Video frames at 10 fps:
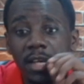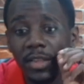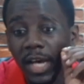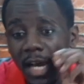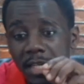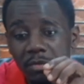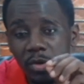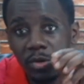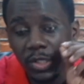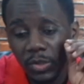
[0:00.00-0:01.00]
The
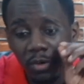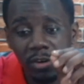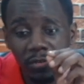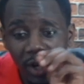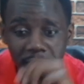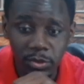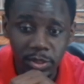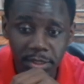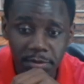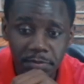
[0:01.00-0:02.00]
honeymoon is over for
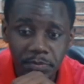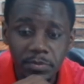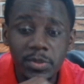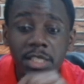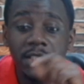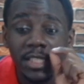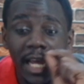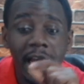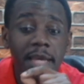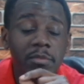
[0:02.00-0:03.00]
Anthony. It's
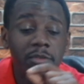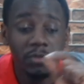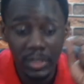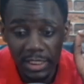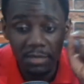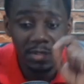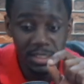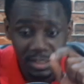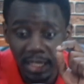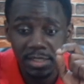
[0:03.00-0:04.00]
time for
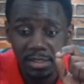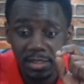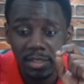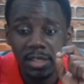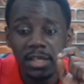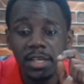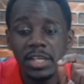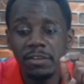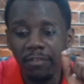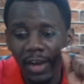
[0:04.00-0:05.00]
seriousness.
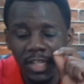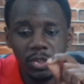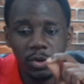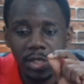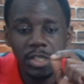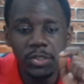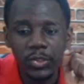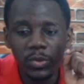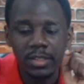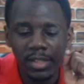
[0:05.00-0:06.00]
If Anthony is
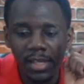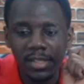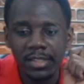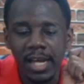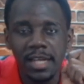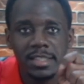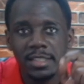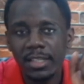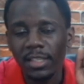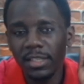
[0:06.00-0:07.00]
doing things at
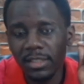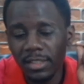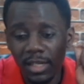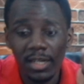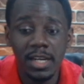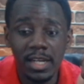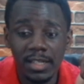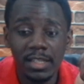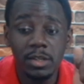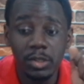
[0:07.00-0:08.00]

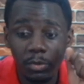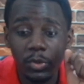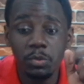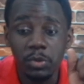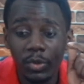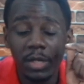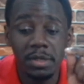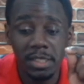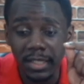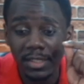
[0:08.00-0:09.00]
Sunderland that are supposed to be doing at
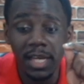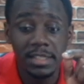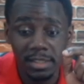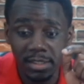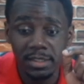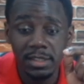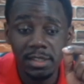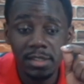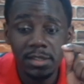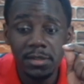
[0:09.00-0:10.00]
Manchester United,
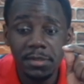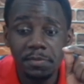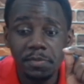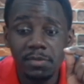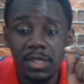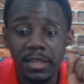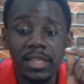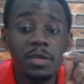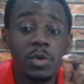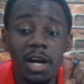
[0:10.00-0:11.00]

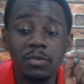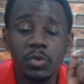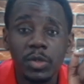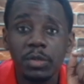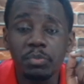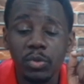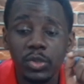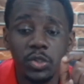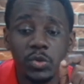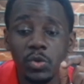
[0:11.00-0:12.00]
then we have to really
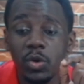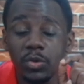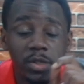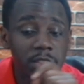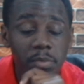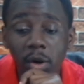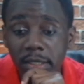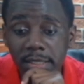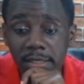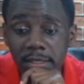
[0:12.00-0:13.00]
put you onto the
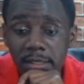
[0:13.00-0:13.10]
spot.